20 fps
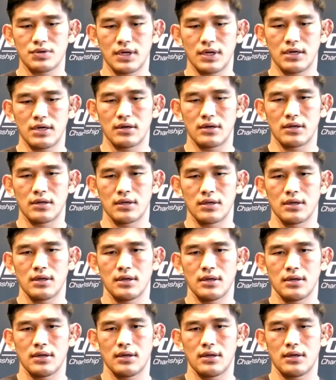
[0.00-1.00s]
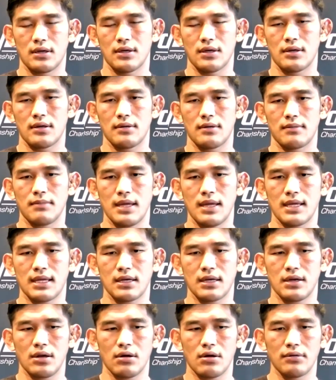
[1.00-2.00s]
to make
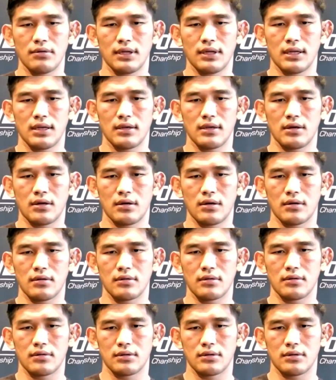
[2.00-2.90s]
it known that, you know,